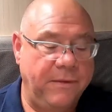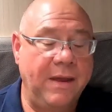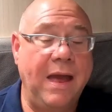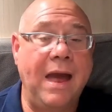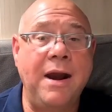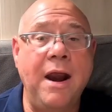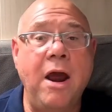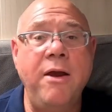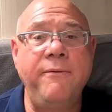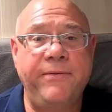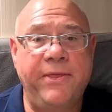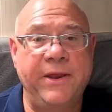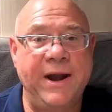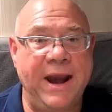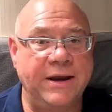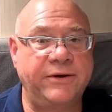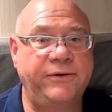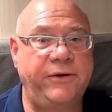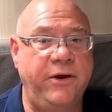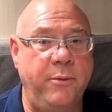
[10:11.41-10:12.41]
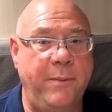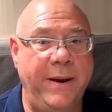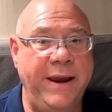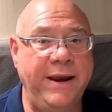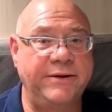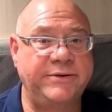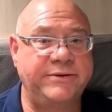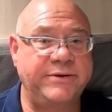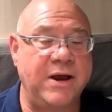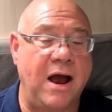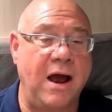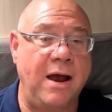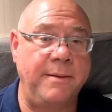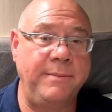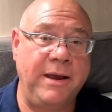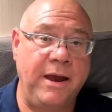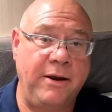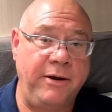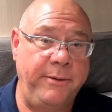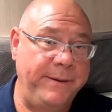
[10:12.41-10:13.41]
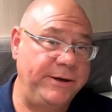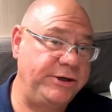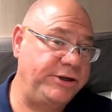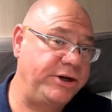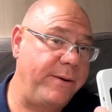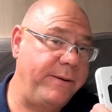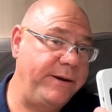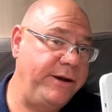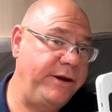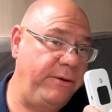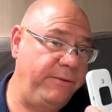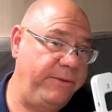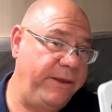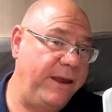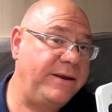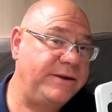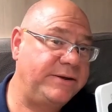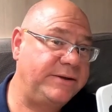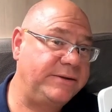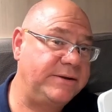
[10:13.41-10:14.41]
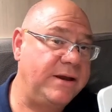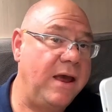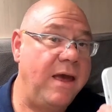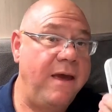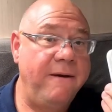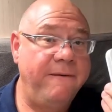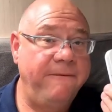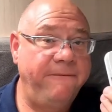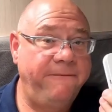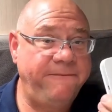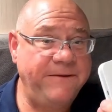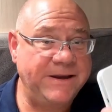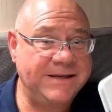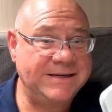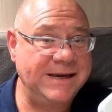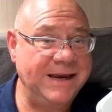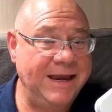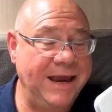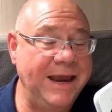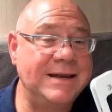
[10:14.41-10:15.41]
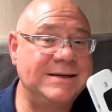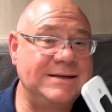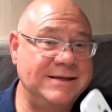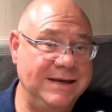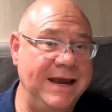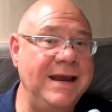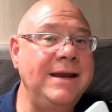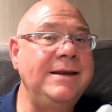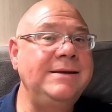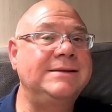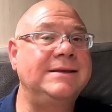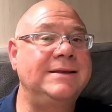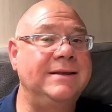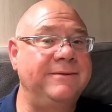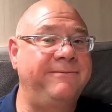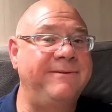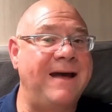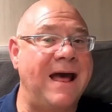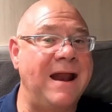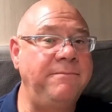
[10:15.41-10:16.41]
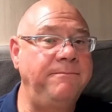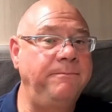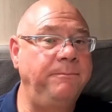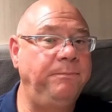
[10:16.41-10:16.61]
And over the next few weeks, I'm going to be showing you this, fitting it into the van.